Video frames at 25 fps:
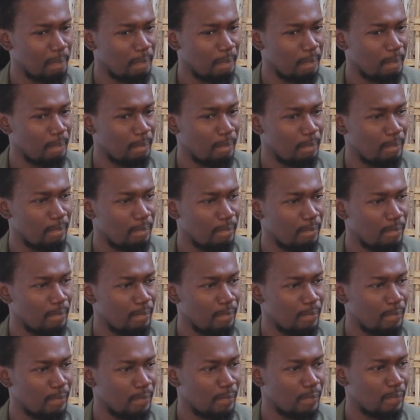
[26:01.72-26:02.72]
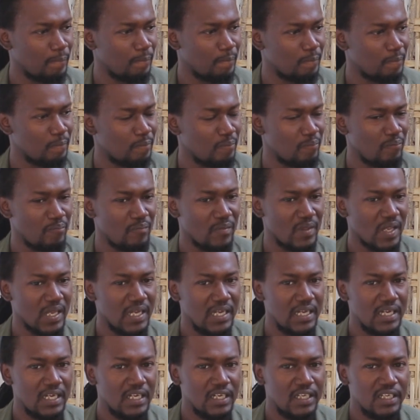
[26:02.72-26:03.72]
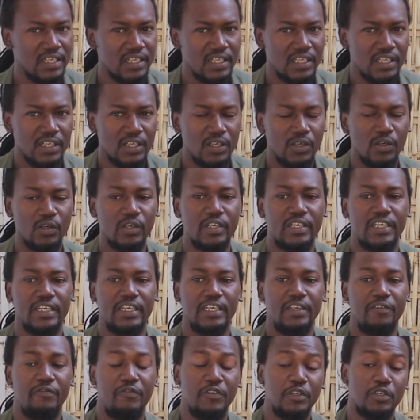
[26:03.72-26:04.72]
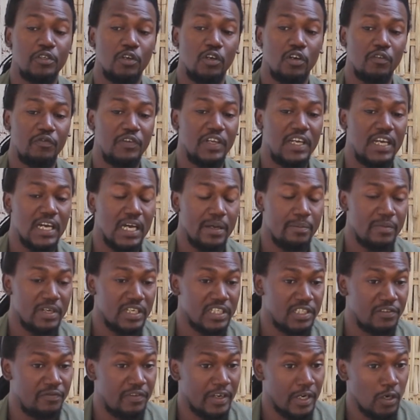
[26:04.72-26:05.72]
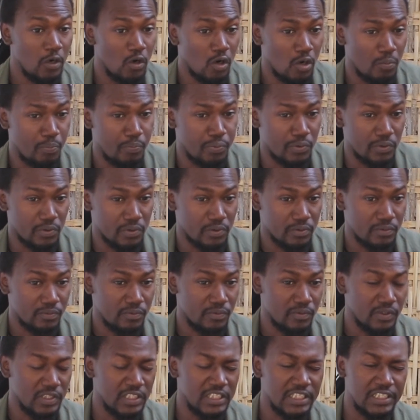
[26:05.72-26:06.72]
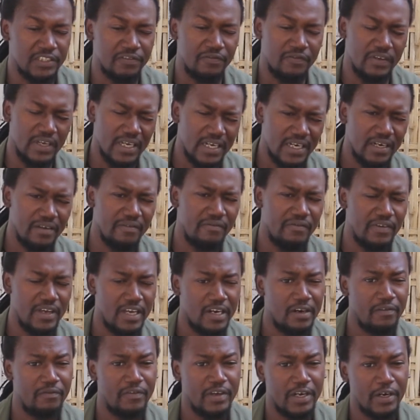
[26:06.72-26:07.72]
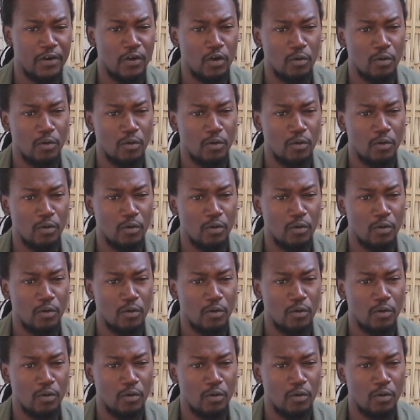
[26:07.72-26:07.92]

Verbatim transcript: do you see the future of the Gambia? Okay, the future of the Gambia is very open. It's very, very, very